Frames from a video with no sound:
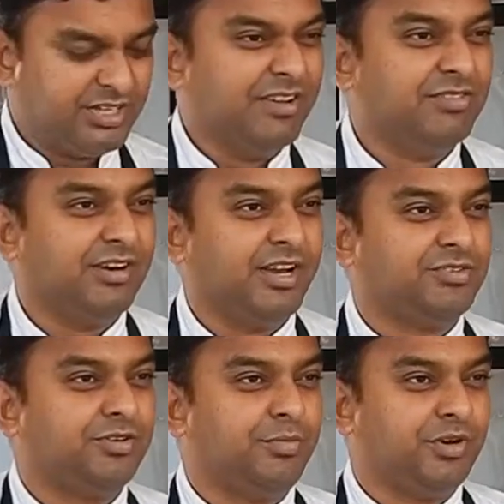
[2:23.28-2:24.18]
it gives a
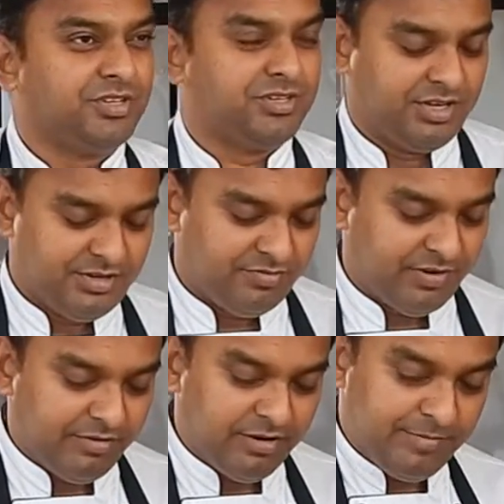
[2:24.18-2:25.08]
nice robust
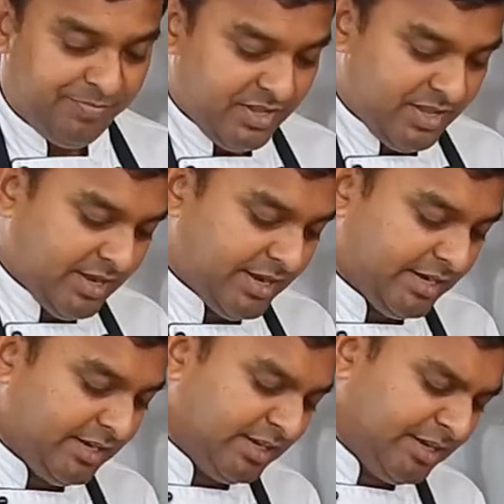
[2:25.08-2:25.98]
flavor. And